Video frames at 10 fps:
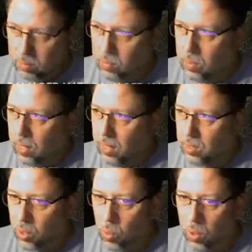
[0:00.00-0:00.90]
it's a
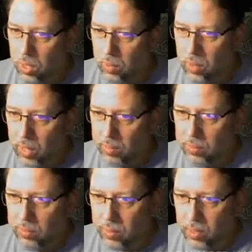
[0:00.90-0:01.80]
quality of life
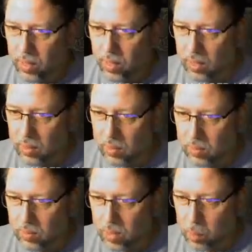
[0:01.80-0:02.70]

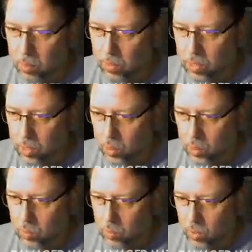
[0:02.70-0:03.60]
type of issue. You
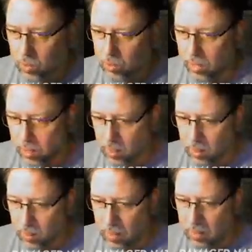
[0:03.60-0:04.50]
know, just like the
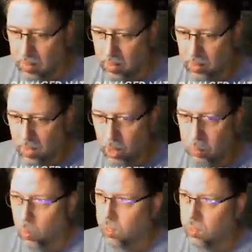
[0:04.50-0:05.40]
instant teleporting
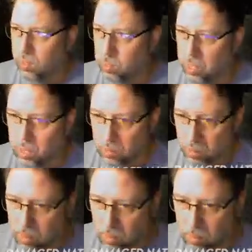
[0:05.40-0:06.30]
to missions.
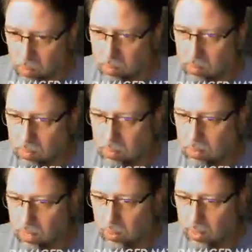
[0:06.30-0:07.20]
You know,
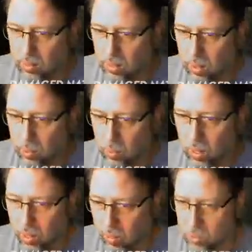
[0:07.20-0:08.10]
that's another one of those
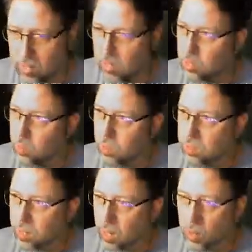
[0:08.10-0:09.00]
things where it's like,
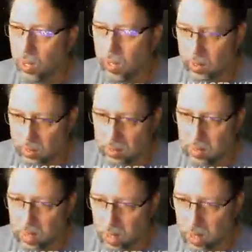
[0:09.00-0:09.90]
okay,
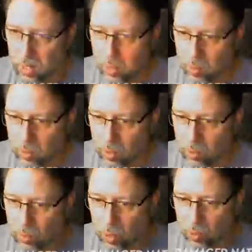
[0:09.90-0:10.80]

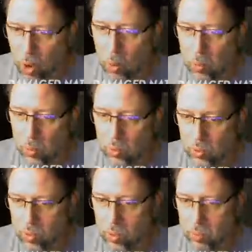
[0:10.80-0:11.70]
you've almost
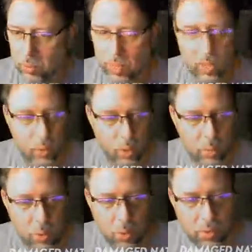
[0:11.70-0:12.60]
completely
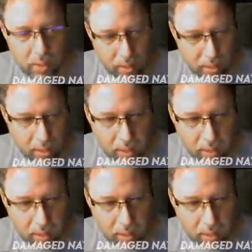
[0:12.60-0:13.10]
removed the need